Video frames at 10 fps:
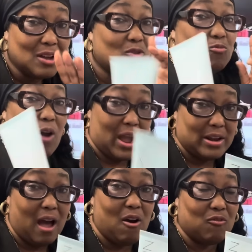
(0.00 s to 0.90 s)
right
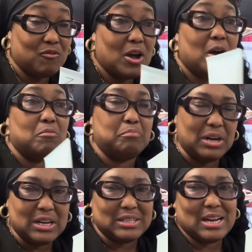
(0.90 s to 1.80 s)
off,
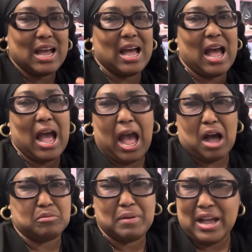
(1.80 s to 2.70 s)
but
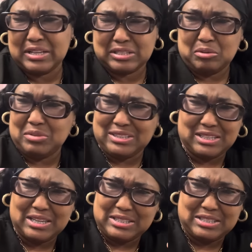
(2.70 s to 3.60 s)
I'll buy so much
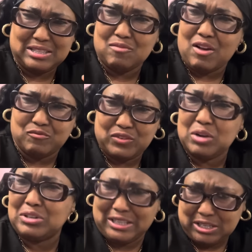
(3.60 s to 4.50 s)
other stuff. I
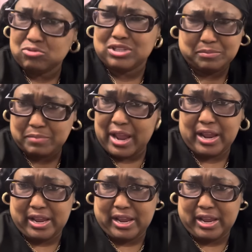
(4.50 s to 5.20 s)
felt guilty back